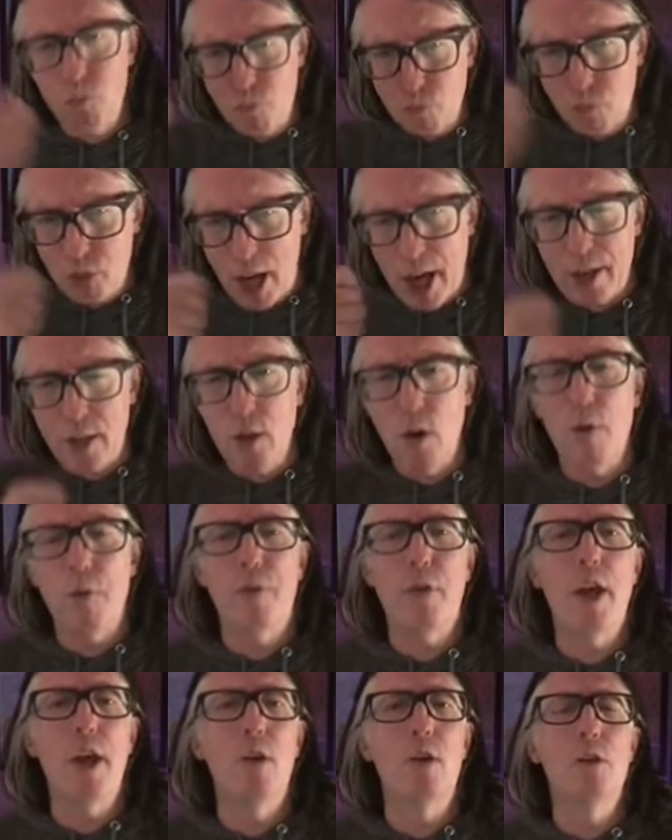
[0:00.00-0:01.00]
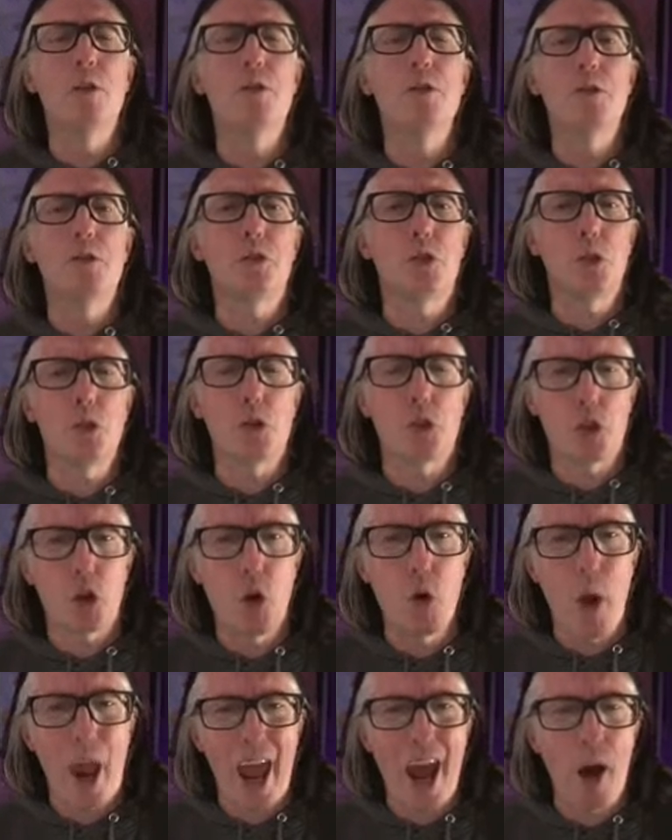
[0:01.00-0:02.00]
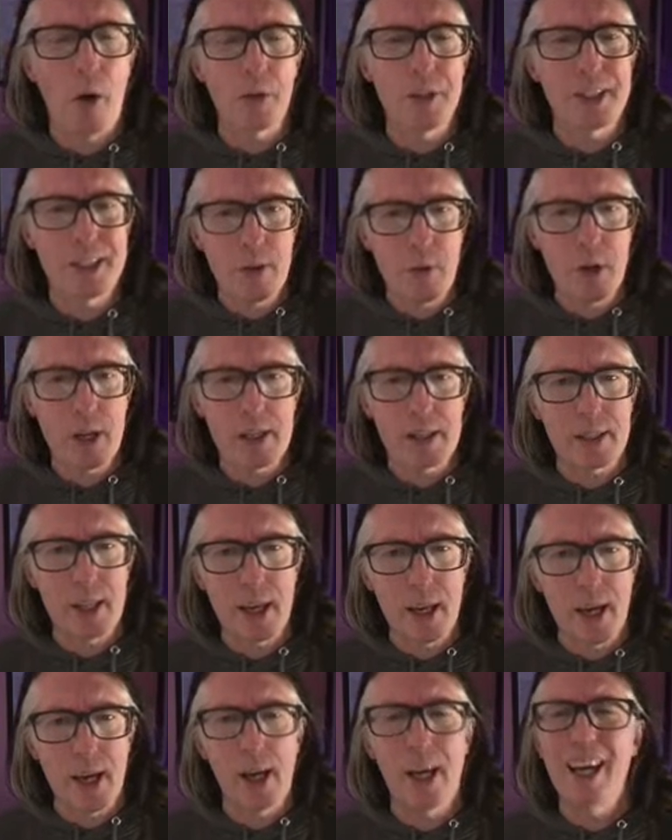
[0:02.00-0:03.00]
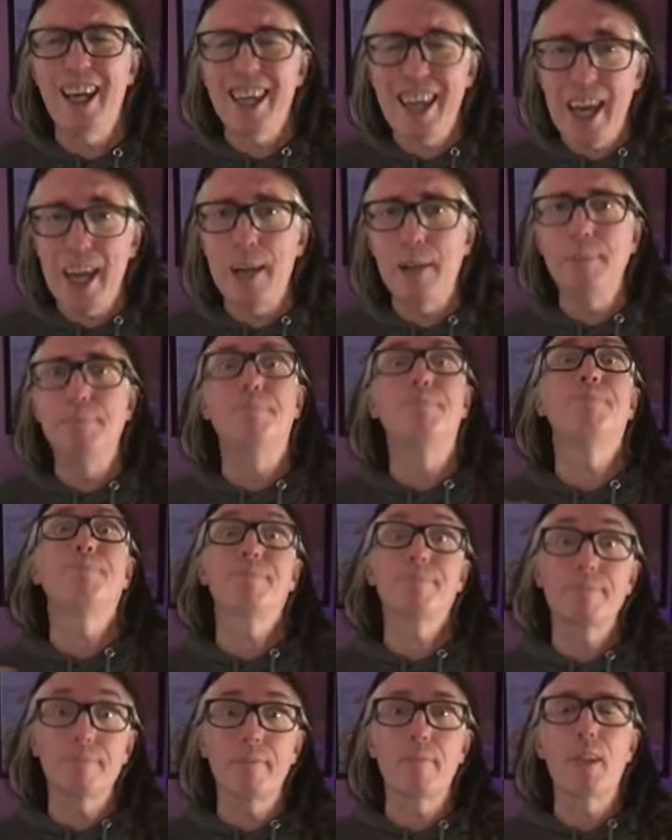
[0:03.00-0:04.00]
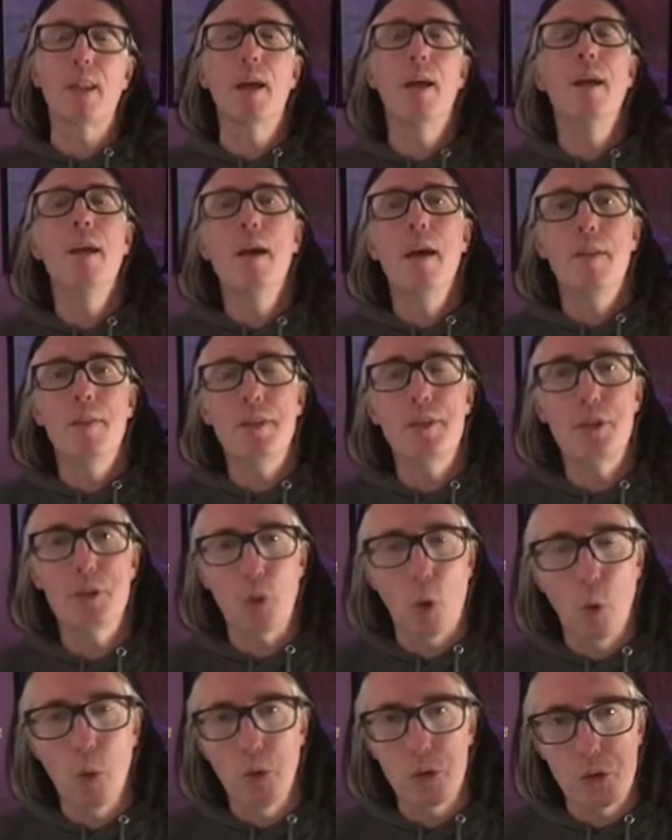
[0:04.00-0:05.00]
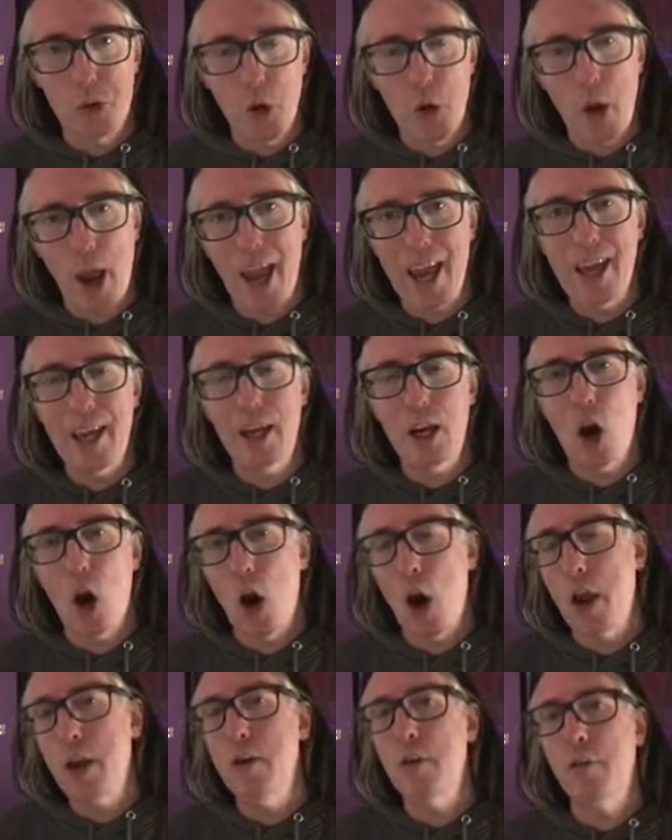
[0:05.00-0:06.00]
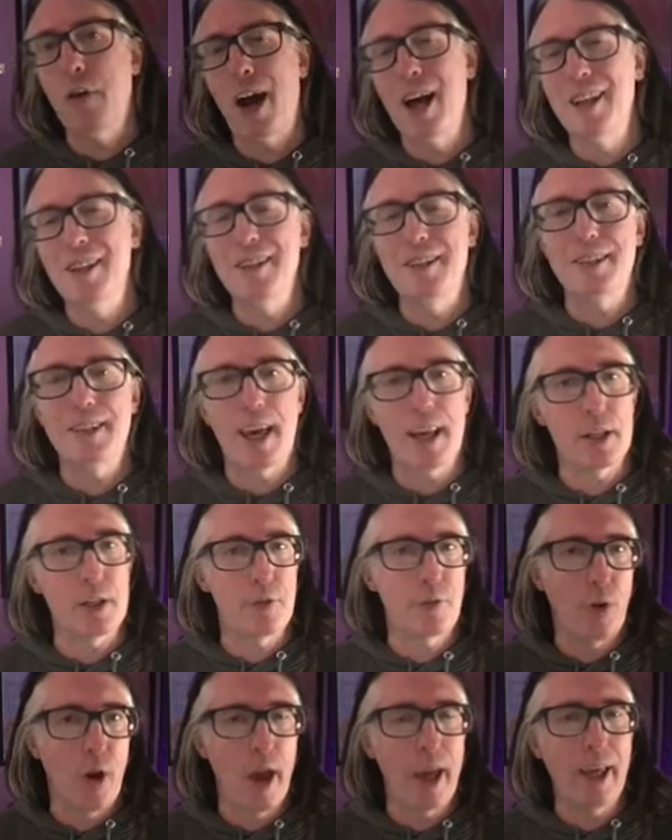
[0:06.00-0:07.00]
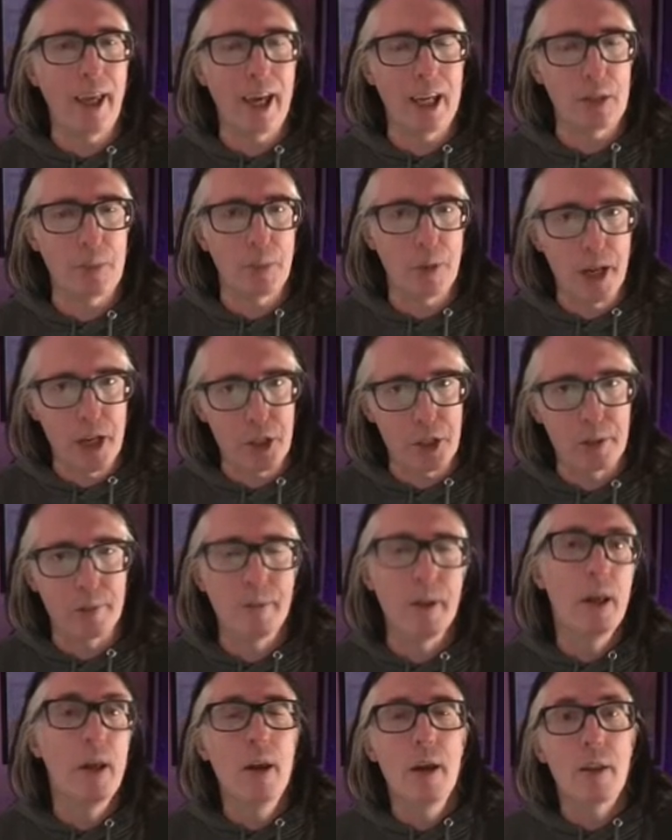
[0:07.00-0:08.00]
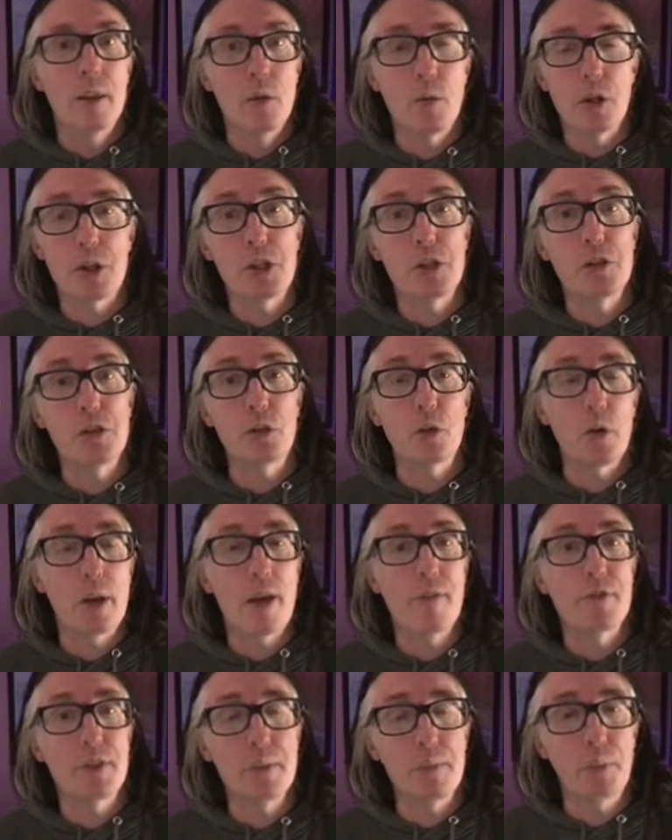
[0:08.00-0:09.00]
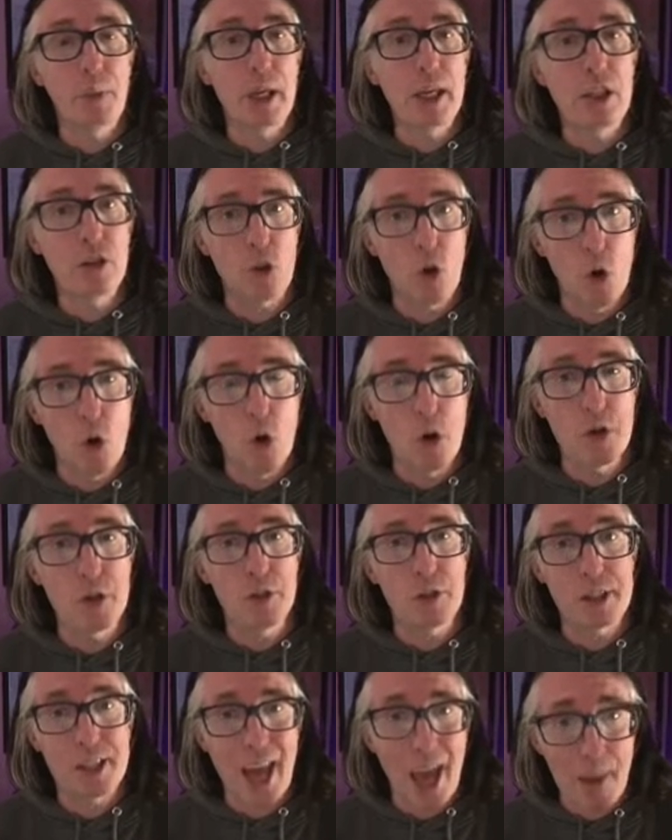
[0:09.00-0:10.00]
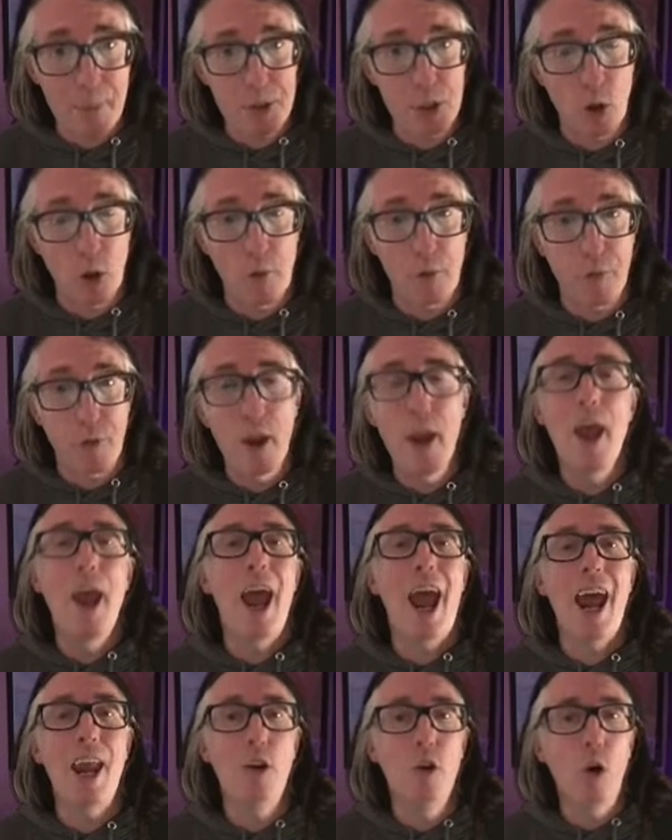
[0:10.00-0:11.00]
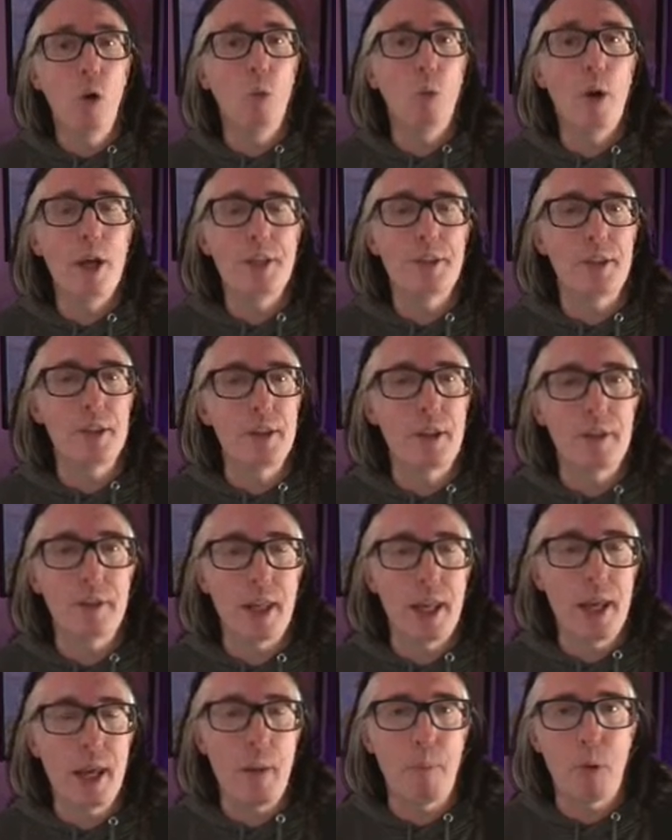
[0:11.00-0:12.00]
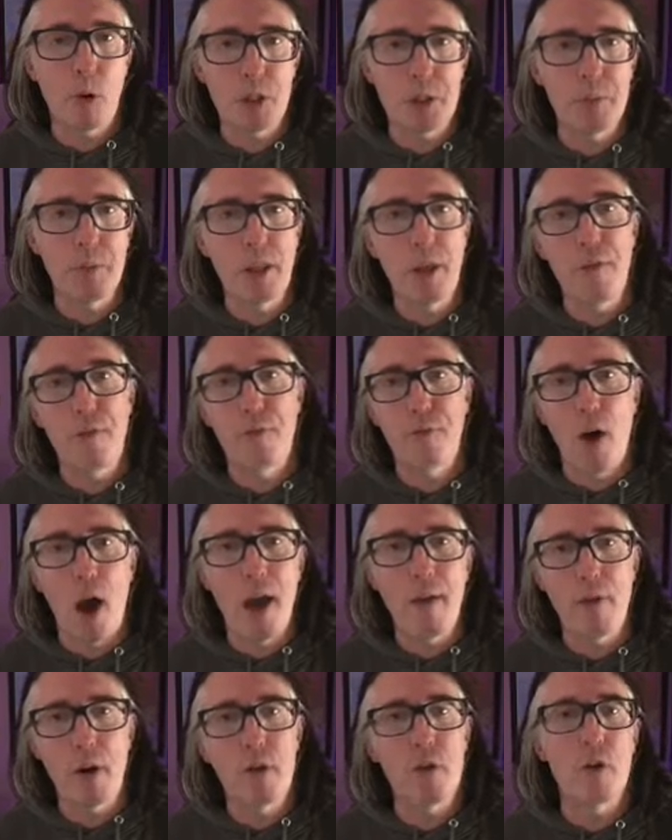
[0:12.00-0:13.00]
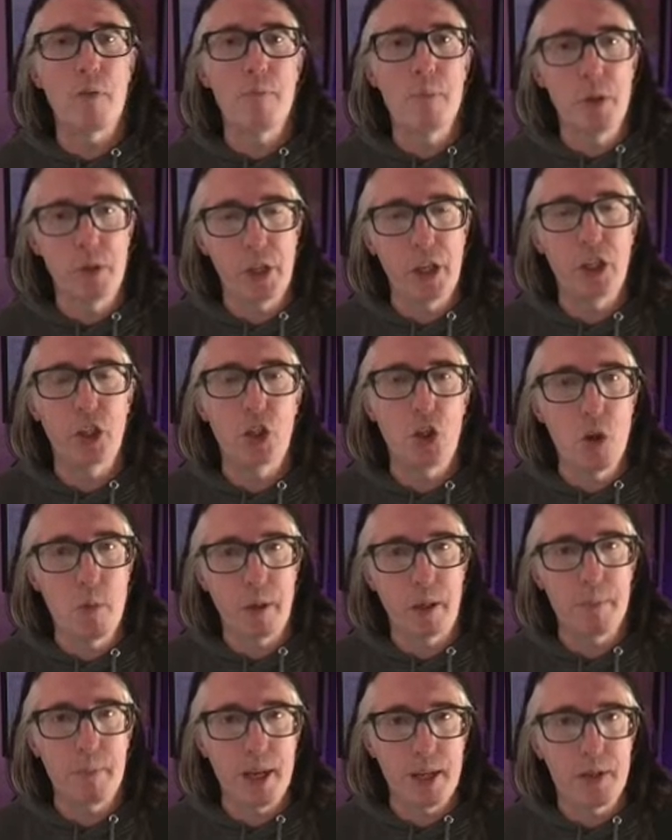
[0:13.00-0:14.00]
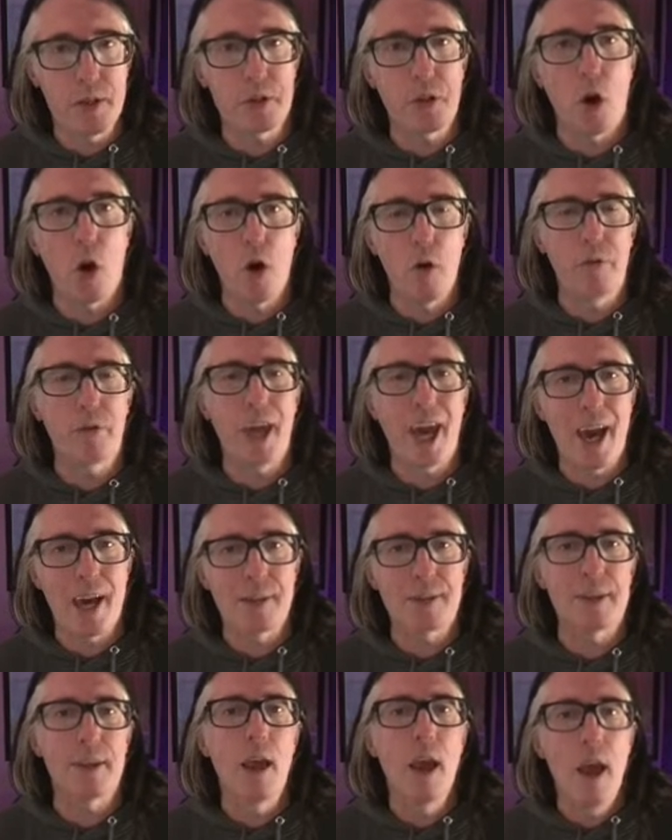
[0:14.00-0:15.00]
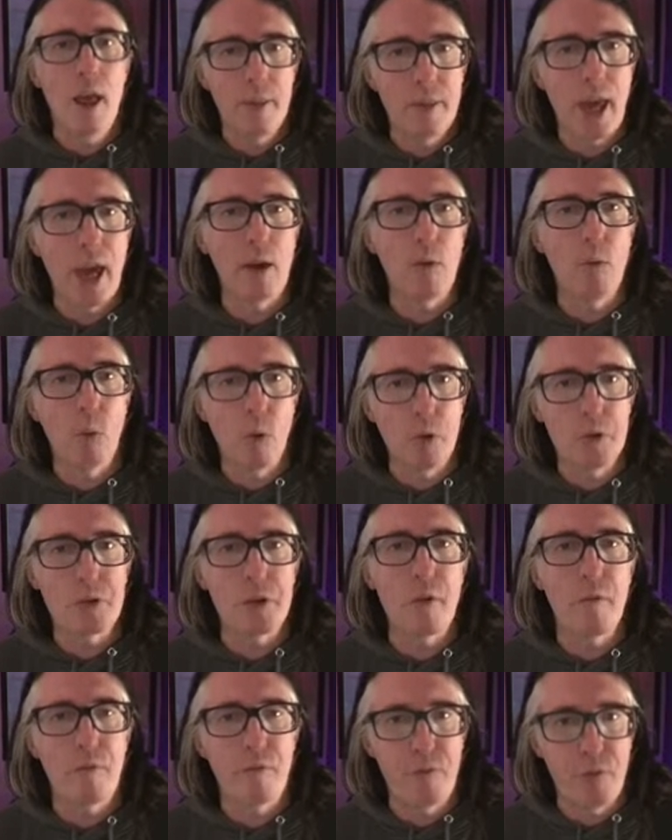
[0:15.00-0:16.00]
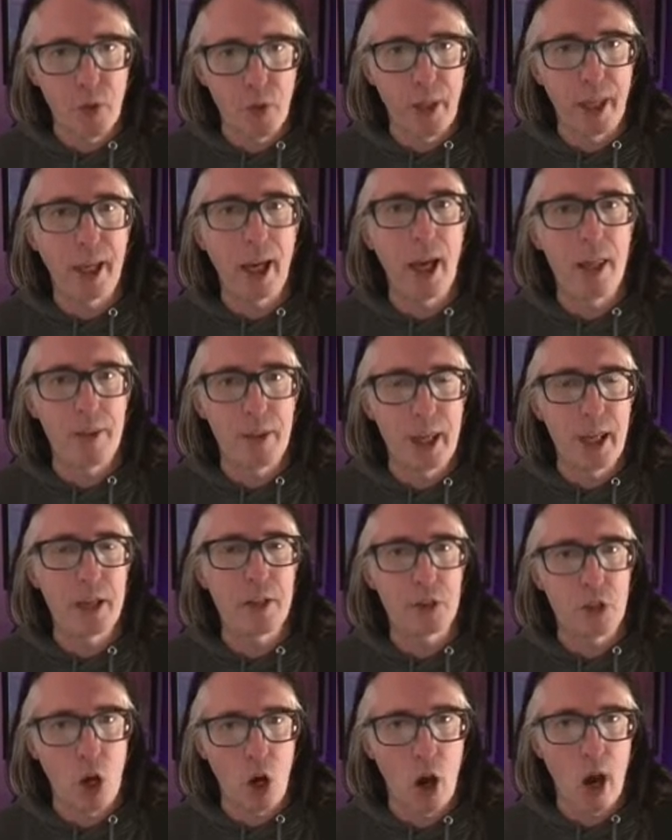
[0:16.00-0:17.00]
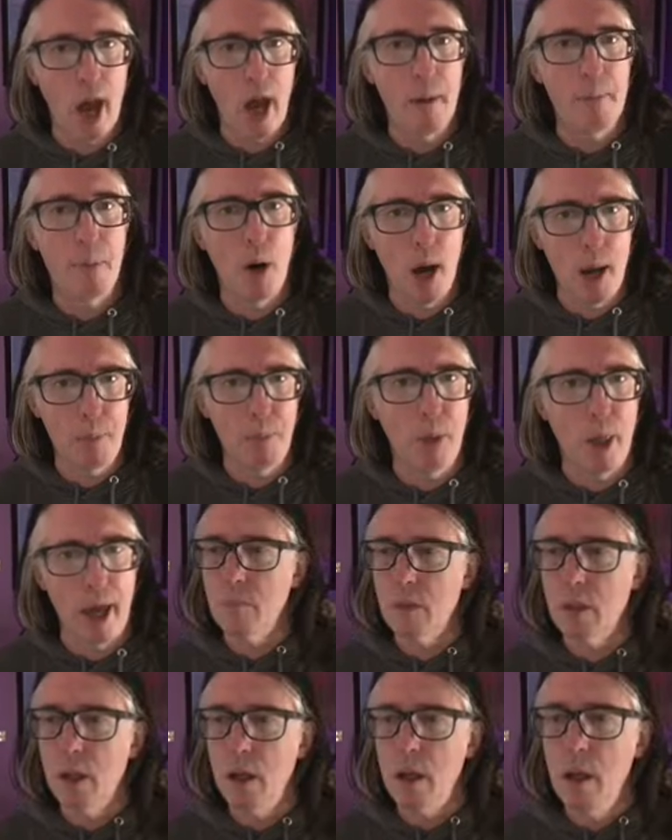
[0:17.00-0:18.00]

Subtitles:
cutting off their nose to show how serious they are. Again, this is also a kind of unsatisfying explanation. The Russians could have simply turned the taps off and not wasted the approximately 500 million cubic meters of gas that was filling the entire pipeline.